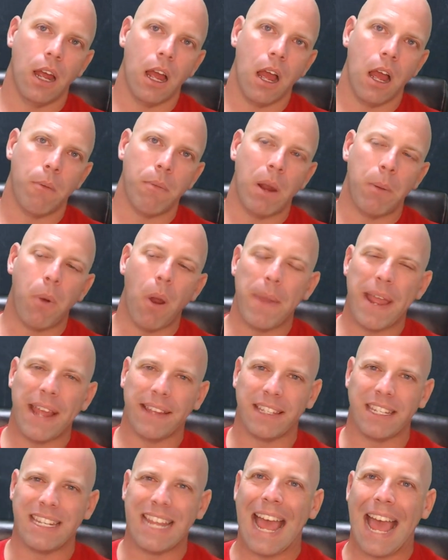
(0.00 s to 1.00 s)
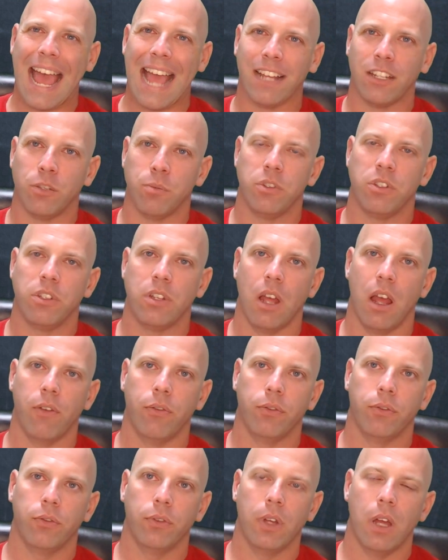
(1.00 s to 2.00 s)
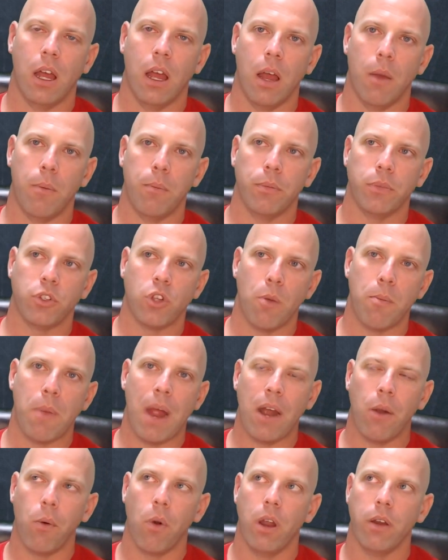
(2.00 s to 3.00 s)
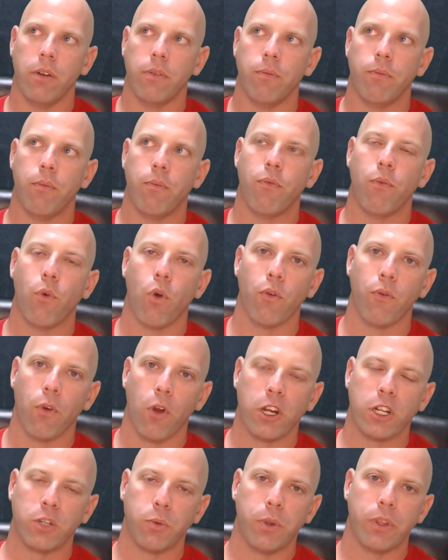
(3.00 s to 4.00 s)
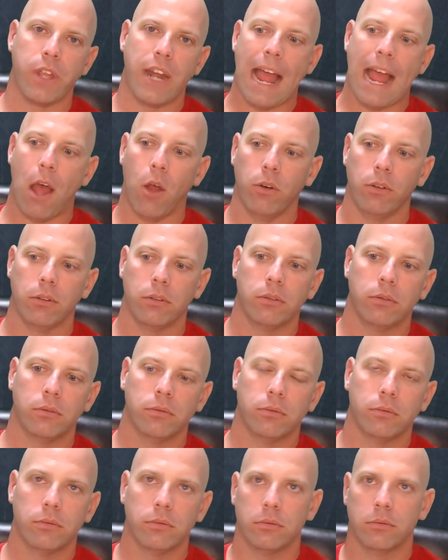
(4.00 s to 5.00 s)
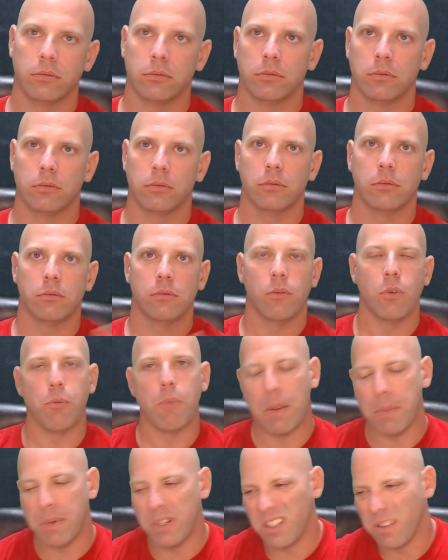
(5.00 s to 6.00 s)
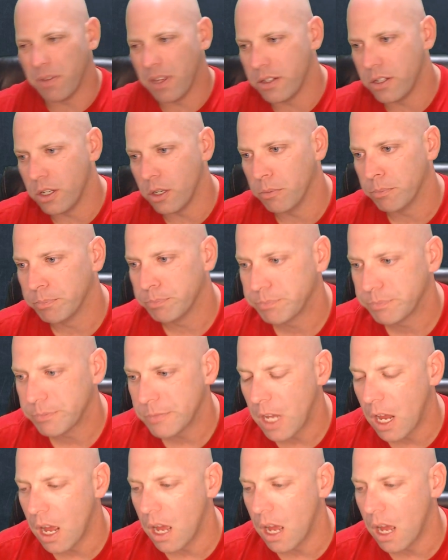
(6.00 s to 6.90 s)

Um, I'd probably have to tag some stuff. Um, so I might run four verts with an out. It might be something to do.